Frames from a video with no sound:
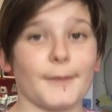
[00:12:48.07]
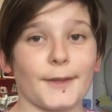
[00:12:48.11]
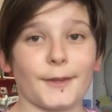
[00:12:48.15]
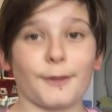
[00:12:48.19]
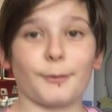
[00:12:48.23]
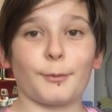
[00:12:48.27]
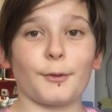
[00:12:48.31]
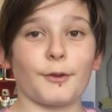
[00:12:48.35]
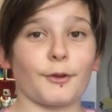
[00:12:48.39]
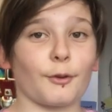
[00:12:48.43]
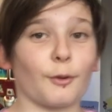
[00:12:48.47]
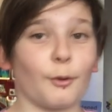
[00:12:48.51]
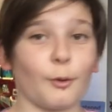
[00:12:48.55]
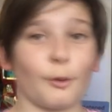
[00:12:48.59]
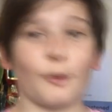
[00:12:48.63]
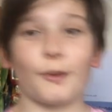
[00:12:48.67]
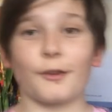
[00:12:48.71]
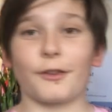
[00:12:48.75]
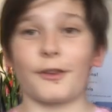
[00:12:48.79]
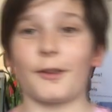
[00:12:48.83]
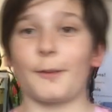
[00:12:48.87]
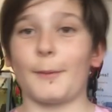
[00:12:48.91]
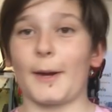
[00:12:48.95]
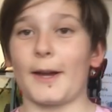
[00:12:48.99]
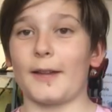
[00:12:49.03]
This was
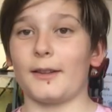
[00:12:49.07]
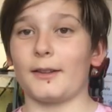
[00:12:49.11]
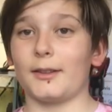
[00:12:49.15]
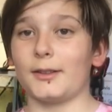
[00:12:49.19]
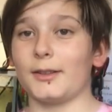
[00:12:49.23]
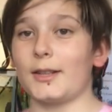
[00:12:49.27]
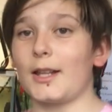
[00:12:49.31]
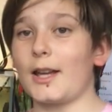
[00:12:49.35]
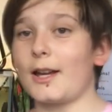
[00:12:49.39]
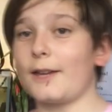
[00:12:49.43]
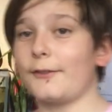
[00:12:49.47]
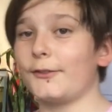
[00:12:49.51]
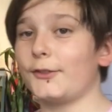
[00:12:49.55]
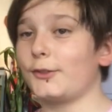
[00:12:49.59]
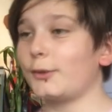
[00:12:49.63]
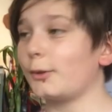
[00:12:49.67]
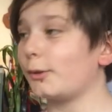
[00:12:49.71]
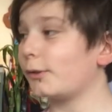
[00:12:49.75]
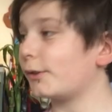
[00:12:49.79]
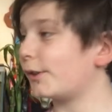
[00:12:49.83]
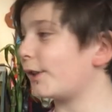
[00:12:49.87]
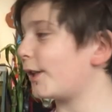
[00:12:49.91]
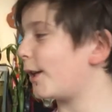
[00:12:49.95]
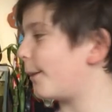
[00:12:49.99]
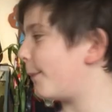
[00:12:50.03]
awesome. I loved
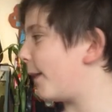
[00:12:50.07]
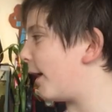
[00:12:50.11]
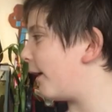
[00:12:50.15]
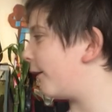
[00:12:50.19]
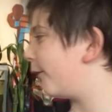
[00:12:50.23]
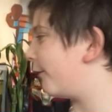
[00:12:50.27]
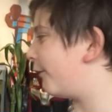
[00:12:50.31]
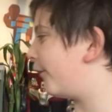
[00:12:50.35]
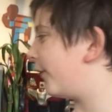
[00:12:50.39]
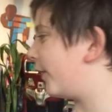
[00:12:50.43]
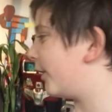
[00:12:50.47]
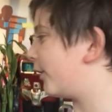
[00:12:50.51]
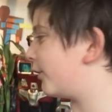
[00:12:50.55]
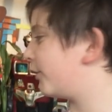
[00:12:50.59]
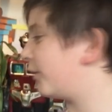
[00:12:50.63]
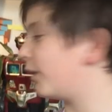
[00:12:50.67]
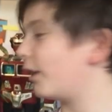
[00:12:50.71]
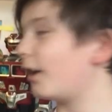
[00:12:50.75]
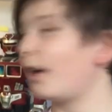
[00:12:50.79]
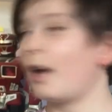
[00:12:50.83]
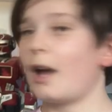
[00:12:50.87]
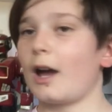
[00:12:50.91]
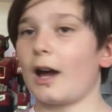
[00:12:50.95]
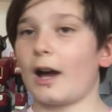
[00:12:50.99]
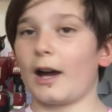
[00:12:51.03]
talking about fish
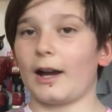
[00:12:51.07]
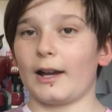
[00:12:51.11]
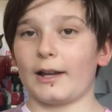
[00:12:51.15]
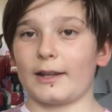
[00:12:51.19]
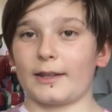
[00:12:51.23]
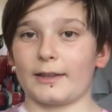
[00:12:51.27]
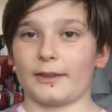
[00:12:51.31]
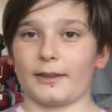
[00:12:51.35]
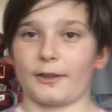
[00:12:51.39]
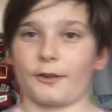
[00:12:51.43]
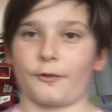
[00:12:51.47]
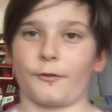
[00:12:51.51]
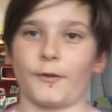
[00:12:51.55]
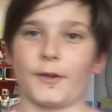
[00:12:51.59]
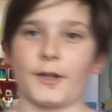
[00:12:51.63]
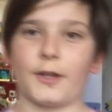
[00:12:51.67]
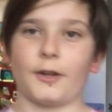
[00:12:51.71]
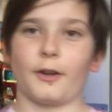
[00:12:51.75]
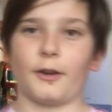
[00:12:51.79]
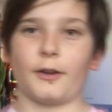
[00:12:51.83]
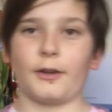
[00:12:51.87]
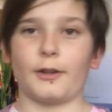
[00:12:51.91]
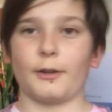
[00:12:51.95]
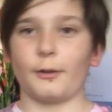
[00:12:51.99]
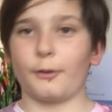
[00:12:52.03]
in this
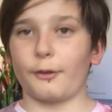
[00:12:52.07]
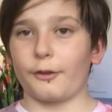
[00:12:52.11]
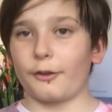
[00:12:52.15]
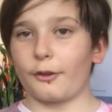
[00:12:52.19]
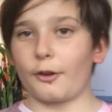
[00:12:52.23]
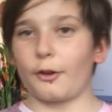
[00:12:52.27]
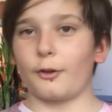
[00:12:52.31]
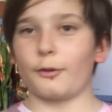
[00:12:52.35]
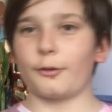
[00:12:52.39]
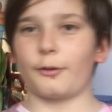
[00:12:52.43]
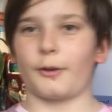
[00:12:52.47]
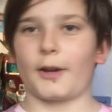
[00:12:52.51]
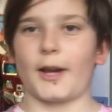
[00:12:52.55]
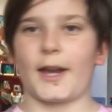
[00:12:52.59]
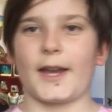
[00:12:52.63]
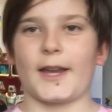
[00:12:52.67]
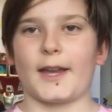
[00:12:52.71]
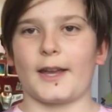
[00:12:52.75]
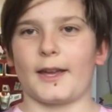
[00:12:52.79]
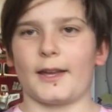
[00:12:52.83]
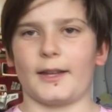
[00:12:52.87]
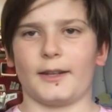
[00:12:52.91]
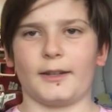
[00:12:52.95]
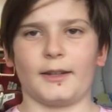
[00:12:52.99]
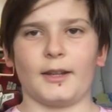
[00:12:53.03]
video. It was all
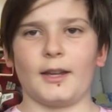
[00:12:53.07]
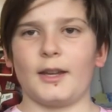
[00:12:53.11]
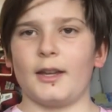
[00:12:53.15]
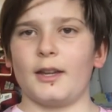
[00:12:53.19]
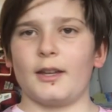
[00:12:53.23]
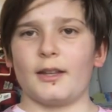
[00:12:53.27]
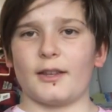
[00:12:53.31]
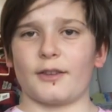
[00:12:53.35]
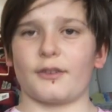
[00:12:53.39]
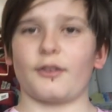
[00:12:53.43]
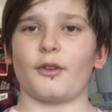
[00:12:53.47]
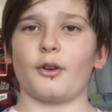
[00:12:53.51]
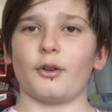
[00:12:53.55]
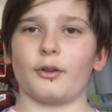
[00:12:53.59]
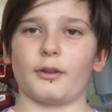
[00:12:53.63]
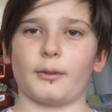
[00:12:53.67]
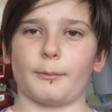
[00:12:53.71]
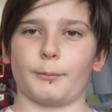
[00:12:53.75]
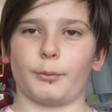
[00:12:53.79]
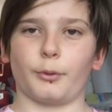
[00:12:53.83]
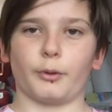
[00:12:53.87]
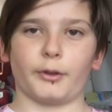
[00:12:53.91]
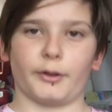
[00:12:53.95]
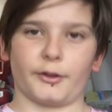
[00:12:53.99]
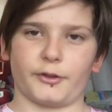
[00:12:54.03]
great and it's all
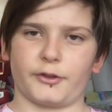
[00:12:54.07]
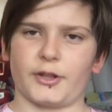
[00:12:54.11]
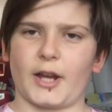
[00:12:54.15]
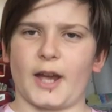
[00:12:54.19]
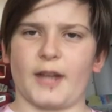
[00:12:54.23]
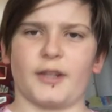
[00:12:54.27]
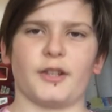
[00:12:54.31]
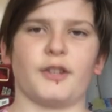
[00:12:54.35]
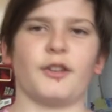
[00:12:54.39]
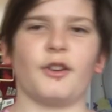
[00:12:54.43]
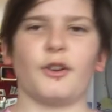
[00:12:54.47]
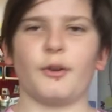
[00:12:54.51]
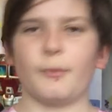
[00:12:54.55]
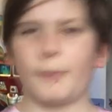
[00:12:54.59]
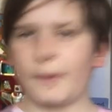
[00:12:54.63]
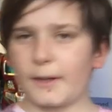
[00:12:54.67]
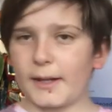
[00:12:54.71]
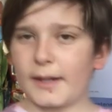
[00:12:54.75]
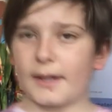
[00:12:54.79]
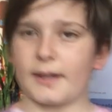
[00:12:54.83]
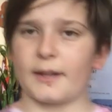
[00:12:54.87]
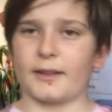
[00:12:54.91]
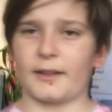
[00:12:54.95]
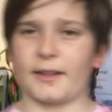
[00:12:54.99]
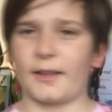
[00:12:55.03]
important chat. You know, we
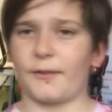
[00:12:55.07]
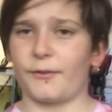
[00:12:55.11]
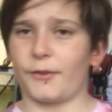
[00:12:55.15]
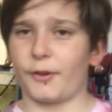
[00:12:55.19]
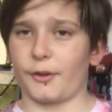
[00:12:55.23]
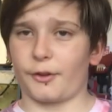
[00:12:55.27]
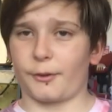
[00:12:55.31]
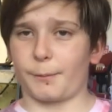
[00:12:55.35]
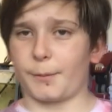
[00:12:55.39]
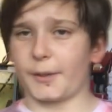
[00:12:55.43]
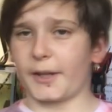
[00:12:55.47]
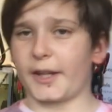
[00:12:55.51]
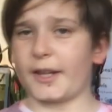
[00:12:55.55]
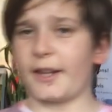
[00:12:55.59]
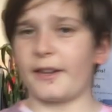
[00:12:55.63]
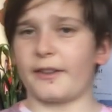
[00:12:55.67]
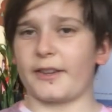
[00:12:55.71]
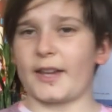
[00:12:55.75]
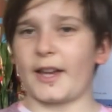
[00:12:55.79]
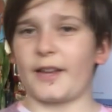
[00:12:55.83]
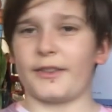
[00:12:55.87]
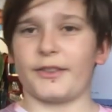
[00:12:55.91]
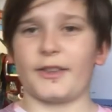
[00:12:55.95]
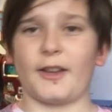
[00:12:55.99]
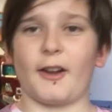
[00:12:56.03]
need to give those
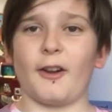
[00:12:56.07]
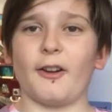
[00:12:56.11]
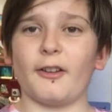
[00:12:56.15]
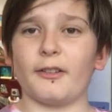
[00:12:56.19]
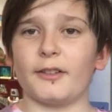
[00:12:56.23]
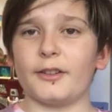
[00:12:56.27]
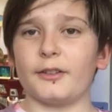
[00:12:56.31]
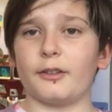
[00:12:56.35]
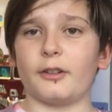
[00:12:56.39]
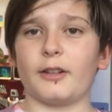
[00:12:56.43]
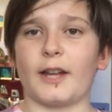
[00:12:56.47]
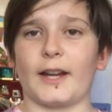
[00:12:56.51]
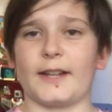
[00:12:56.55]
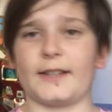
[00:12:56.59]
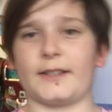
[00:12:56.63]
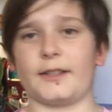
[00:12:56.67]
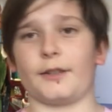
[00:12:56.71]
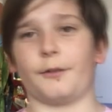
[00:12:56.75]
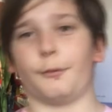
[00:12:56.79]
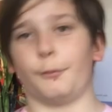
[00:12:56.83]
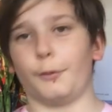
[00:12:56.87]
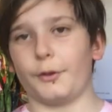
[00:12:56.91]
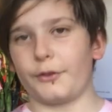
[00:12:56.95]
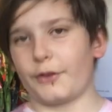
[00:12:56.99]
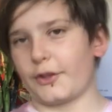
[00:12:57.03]
beginners out there a little
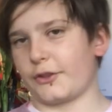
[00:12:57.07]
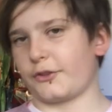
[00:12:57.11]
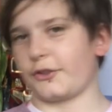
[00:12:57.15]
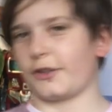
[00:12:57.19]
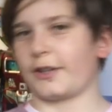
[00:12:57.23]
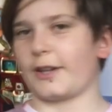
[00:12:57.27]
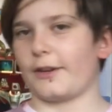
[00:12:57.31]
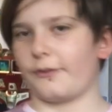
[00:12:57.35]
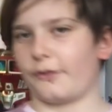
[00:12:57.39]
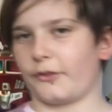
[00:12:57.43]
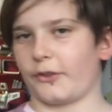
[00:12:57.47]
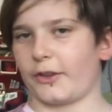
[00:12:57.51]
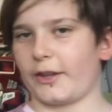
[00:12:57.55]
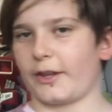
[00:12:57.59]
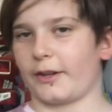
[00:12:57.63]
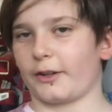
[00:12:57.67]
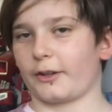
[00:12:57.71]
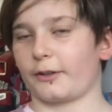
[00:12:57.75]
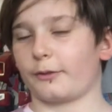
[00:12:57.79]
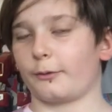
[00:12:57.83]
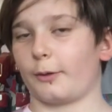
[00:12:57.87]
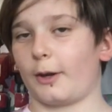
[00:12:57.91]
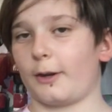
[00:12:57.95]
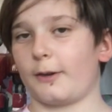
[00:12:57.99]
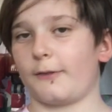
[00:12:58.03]
idea on what they should get for their
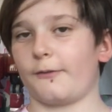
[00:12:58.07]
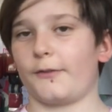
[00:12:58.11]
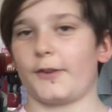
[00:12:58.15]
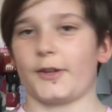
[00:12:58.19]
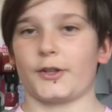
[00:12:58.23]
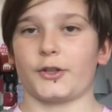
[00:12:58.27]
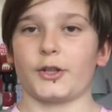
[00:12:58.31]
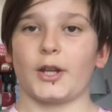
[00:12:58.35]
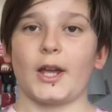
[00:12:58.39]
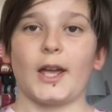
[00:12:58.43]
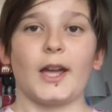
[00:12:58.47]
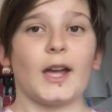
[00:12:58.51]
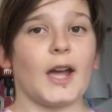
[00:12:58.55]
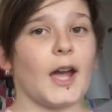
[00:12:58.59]
aquarium fish.